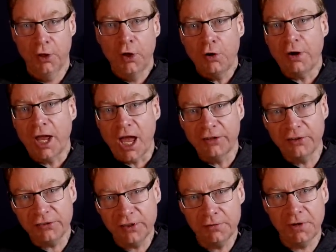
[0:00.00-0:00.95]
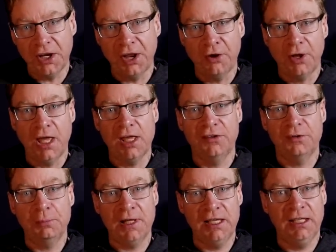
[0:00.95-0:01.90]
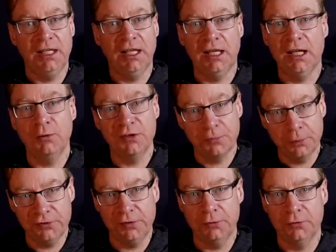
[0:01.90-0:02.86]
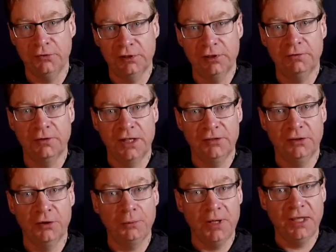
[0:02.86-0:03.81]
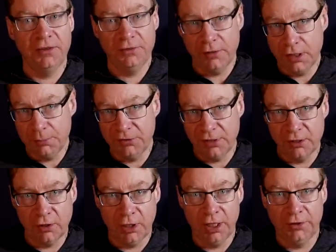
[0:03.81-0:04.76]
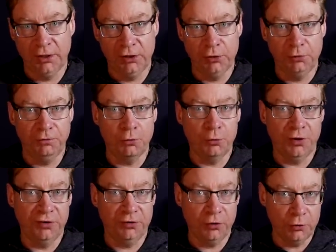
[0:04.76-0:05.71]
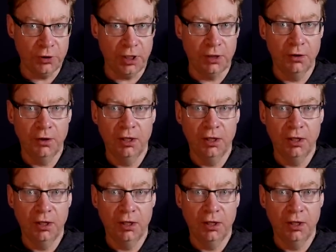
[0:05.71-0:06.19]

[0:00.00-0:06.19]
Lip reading: All right, I just did a video explaining how it's possible deliveries could be 30% higher than Q4 this quarter,